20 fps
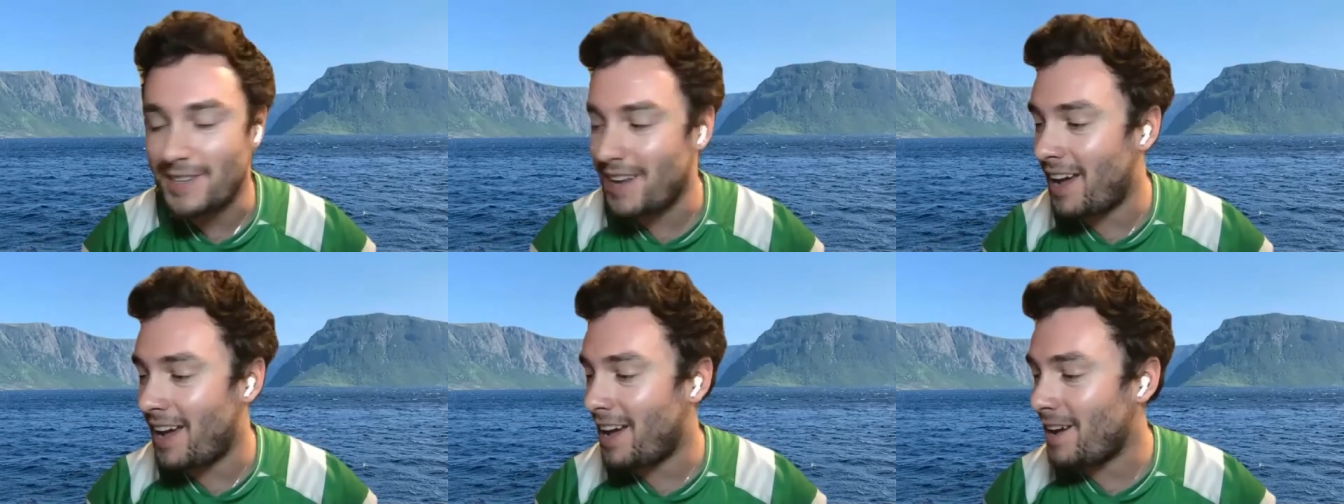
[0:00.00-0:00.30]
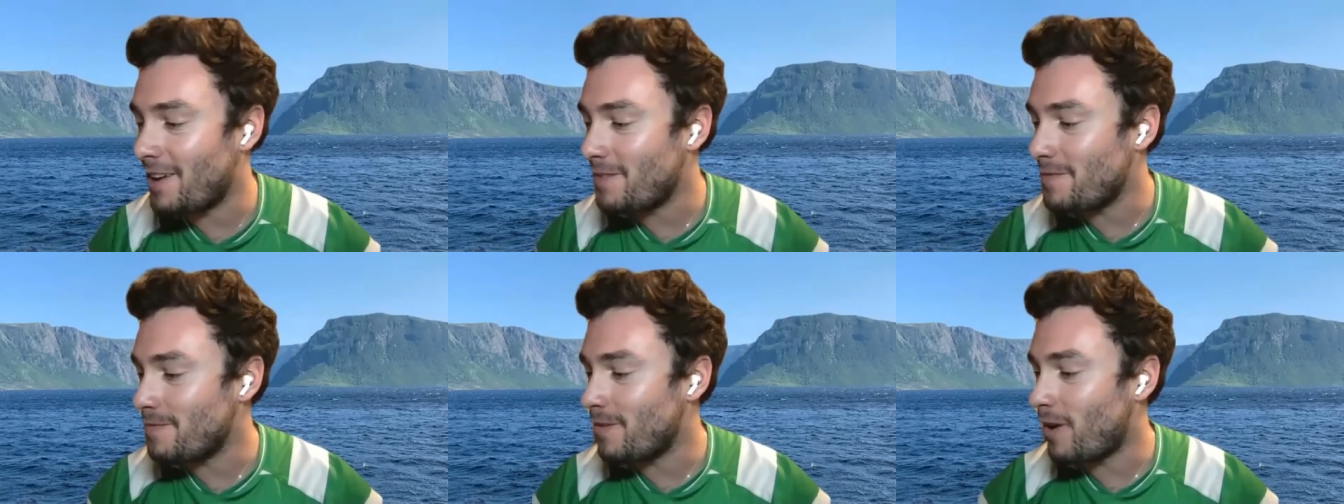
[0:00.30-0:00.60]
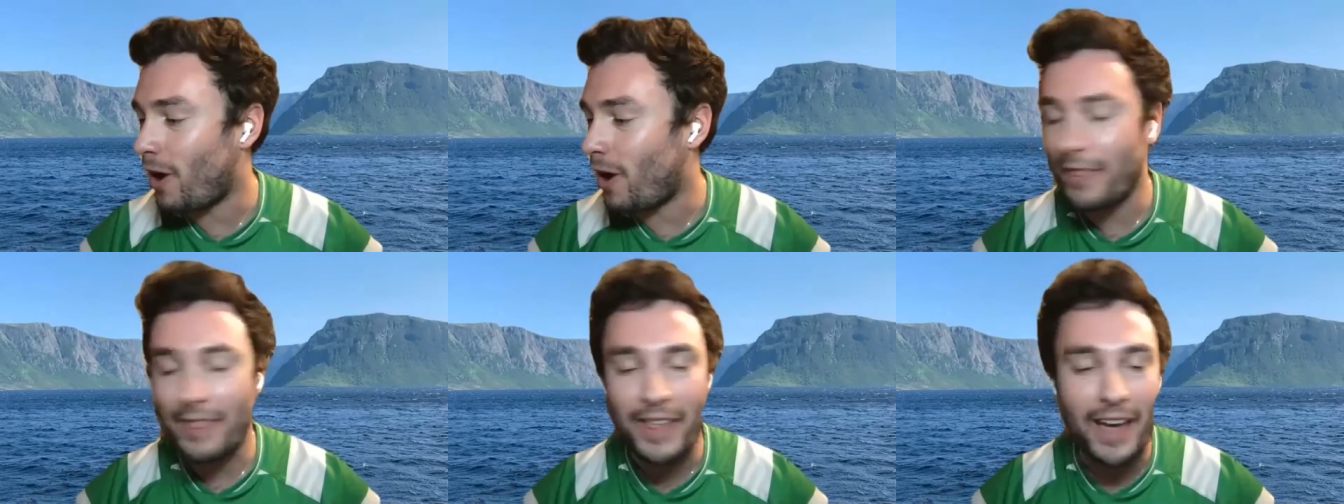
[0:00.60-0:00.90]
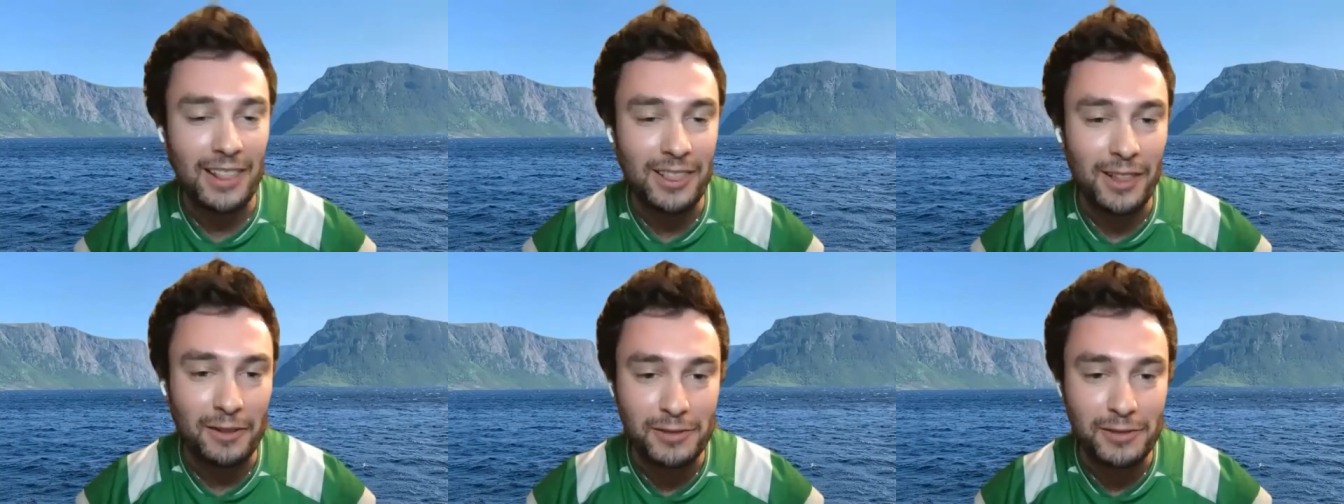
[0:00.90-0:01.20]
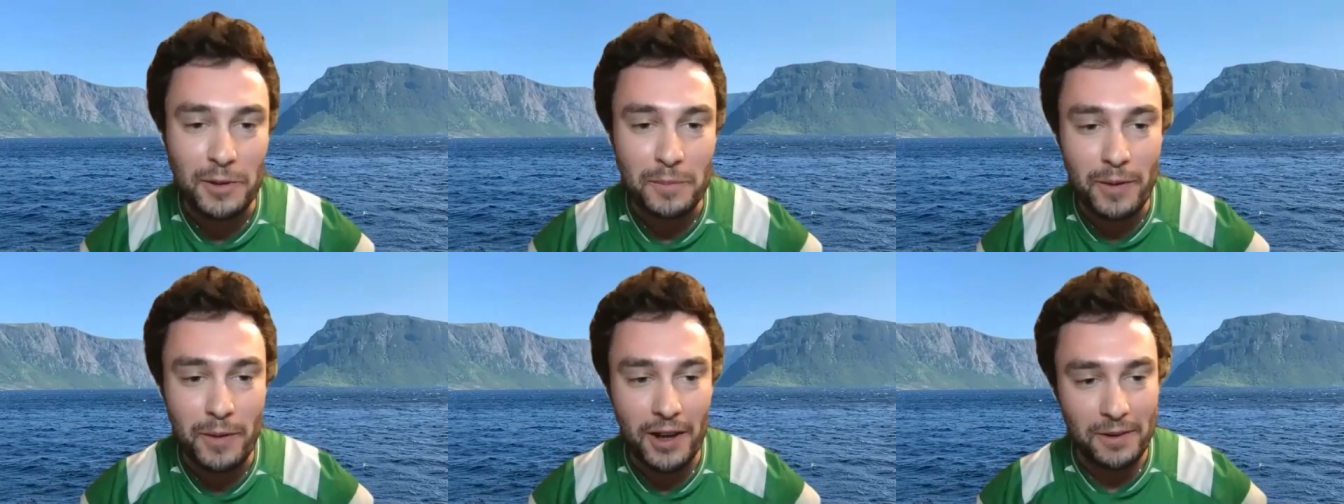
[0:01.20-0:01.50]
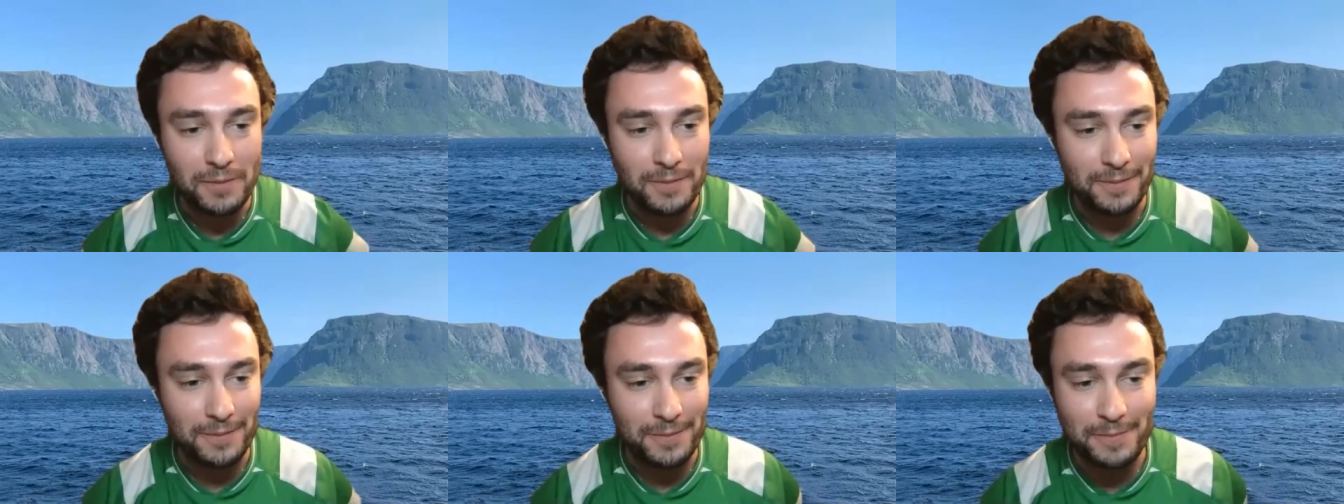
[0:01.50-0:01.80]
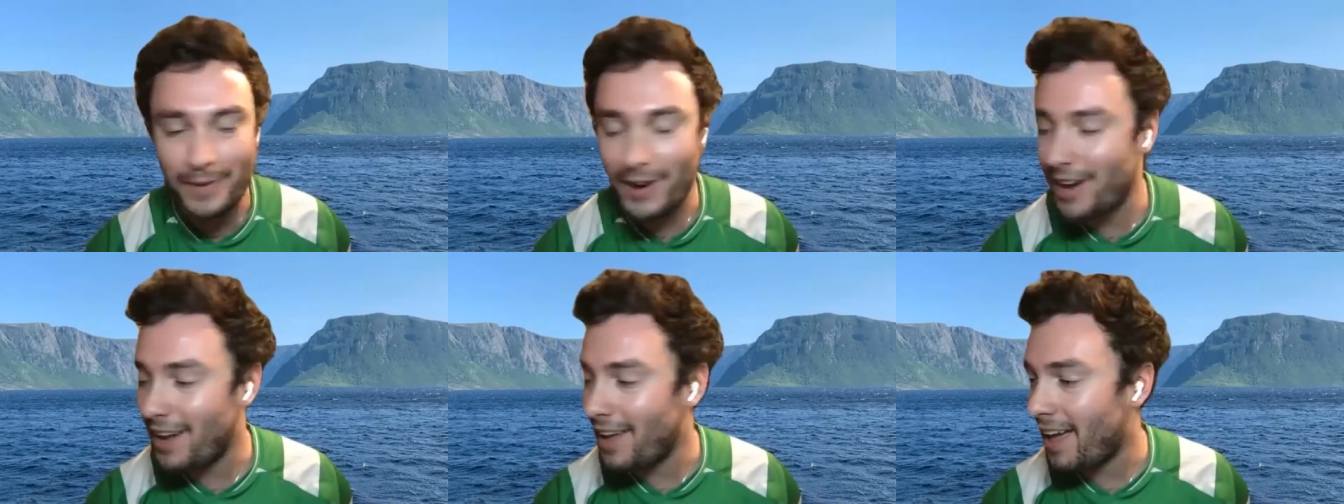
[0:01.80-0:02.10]
on that lovely pun
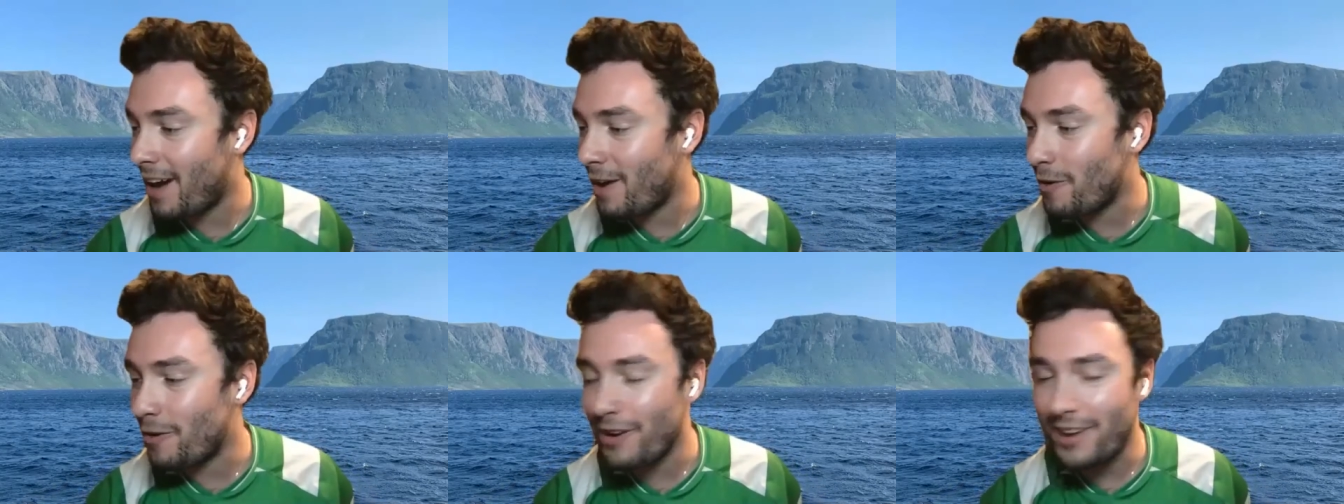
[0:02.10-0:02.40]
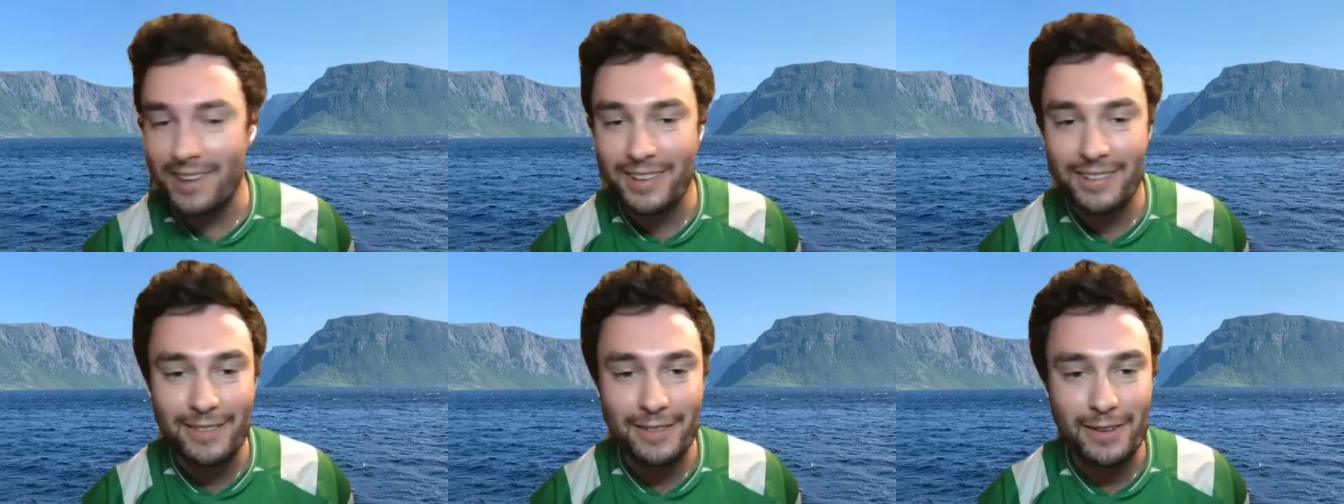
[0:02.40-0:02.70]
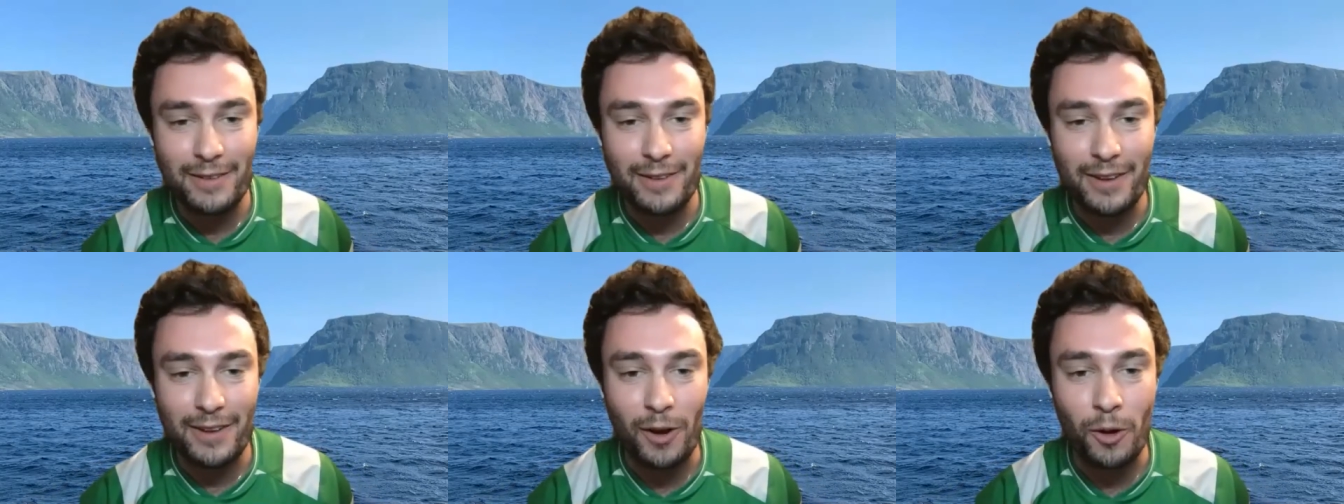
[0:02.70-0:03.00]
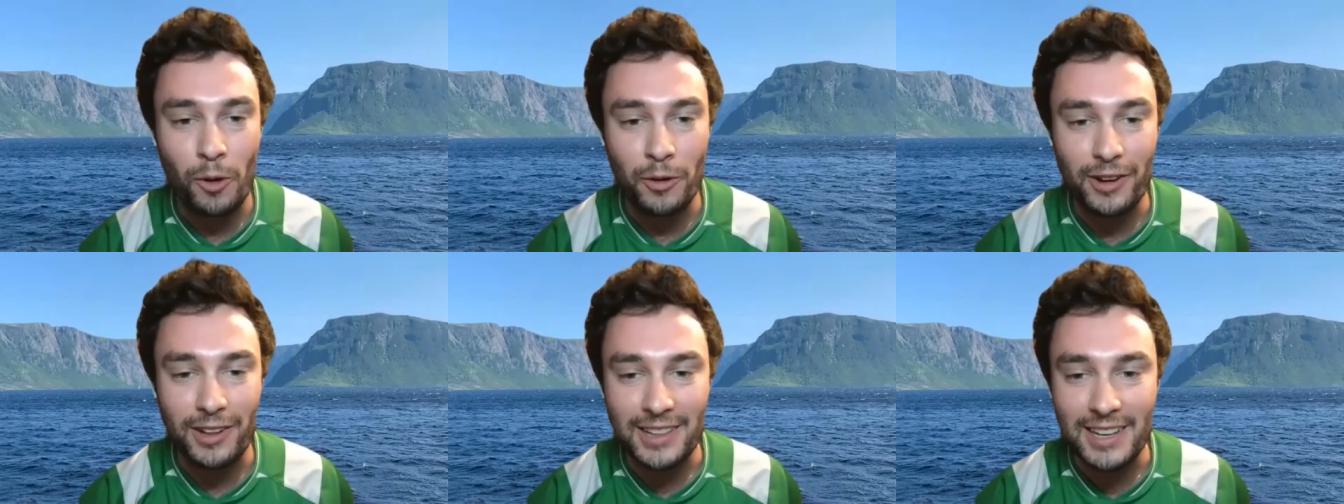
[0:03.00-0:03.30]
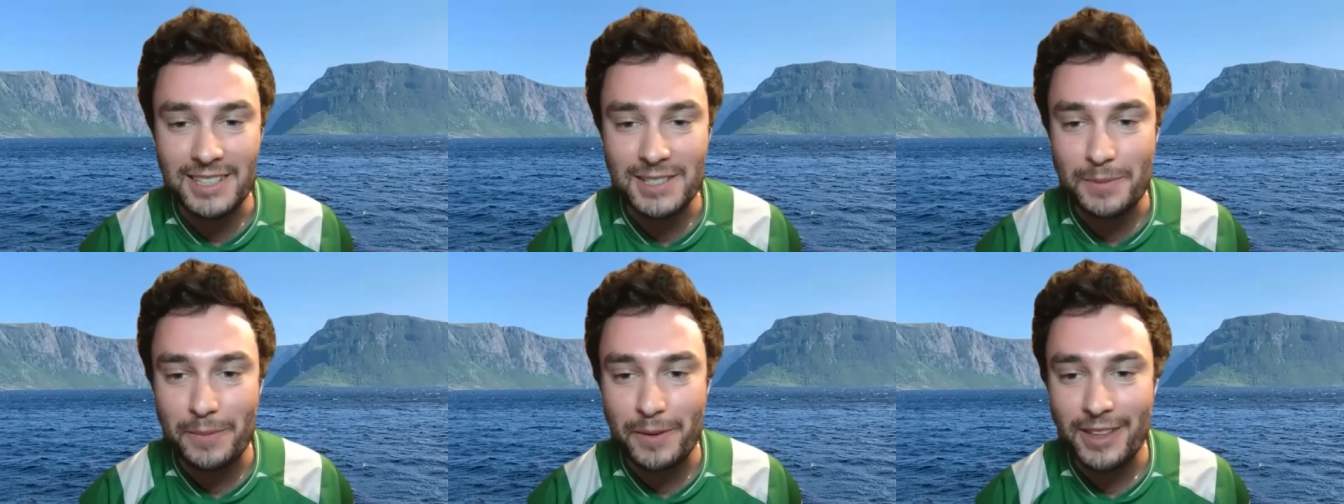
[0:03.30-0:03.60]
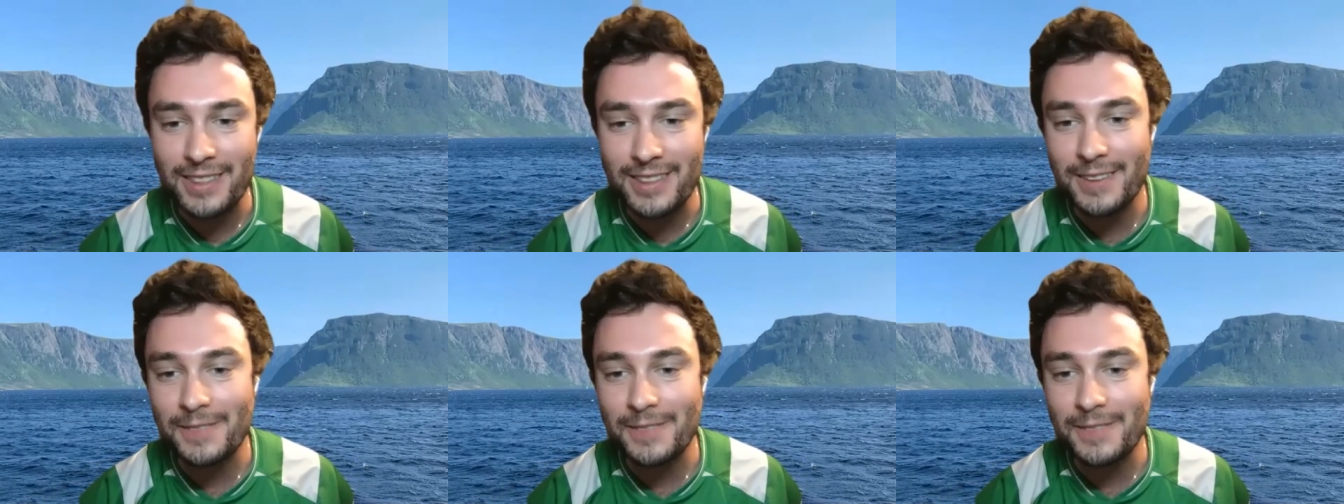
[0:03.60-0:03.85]
by our own Elizabeth.